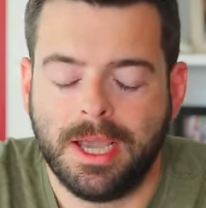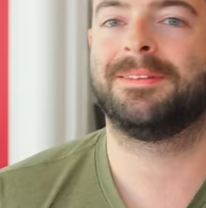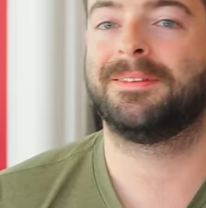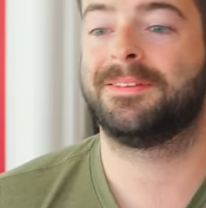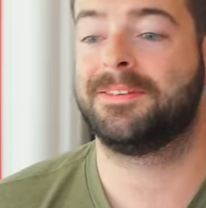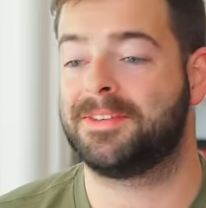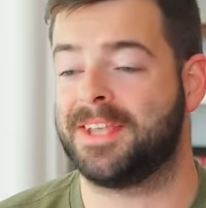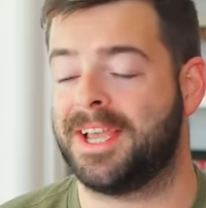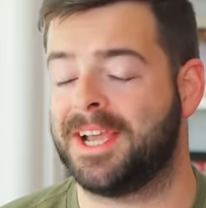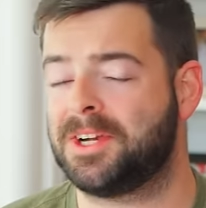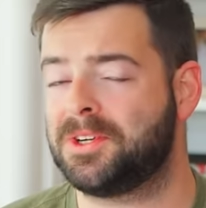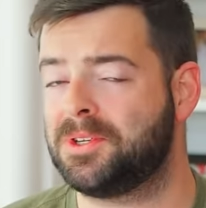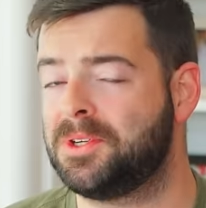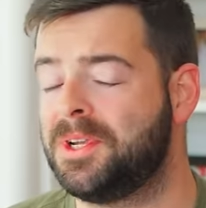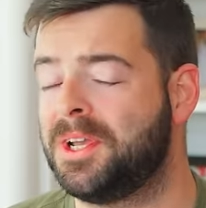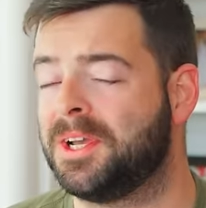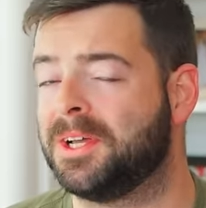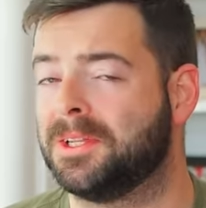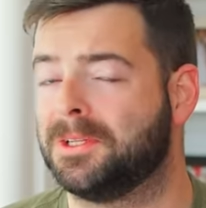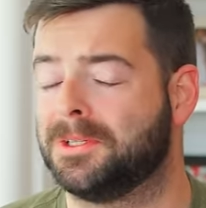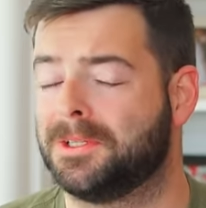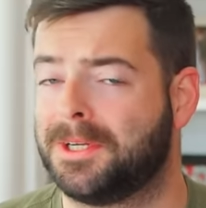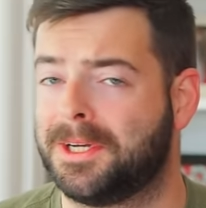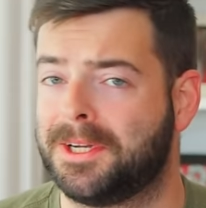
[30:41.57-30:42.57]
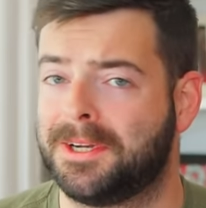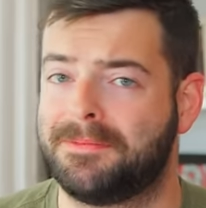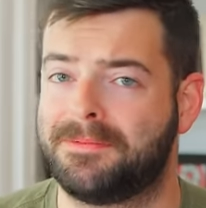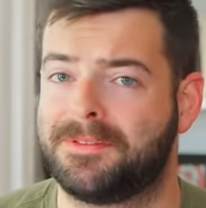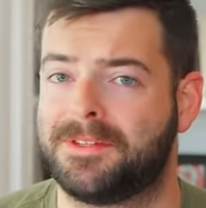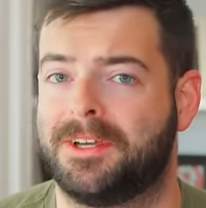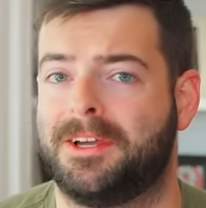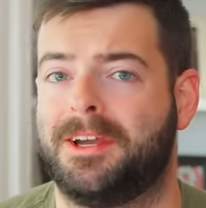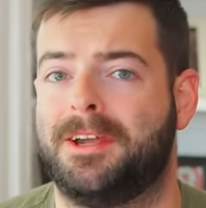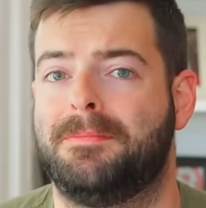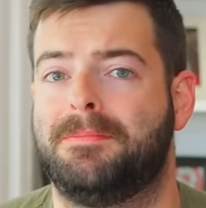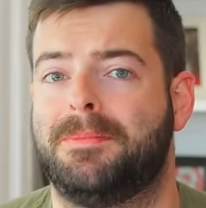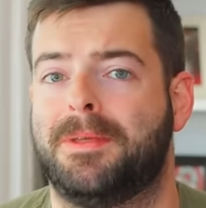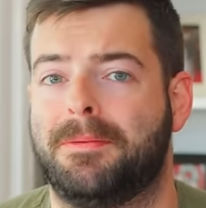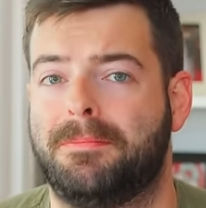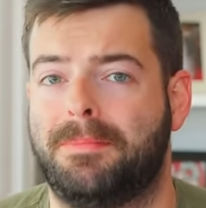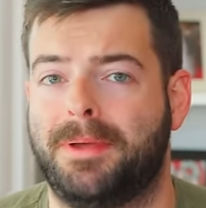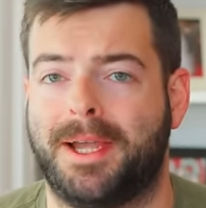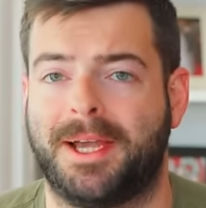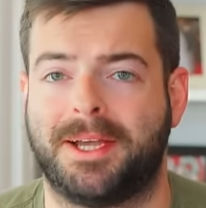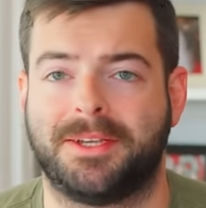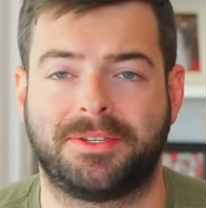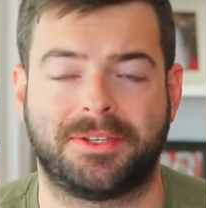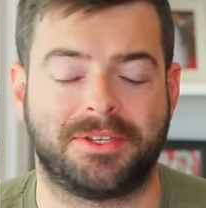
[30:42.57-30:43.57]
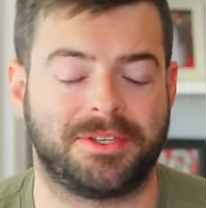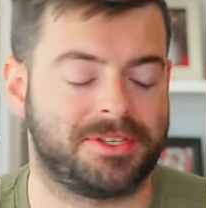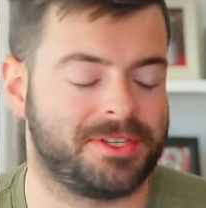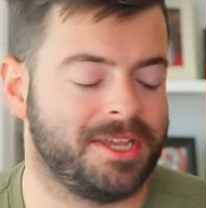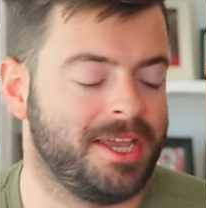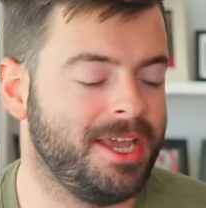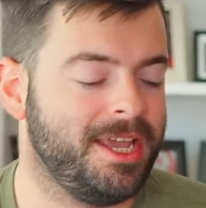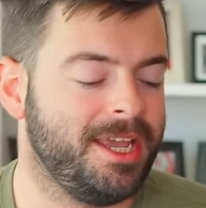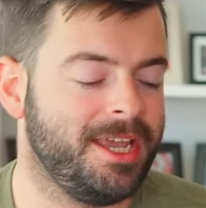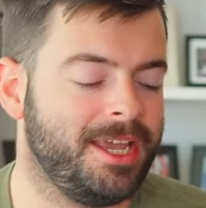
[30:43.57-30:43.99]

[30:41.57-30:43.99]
There's actually a lot of time that passes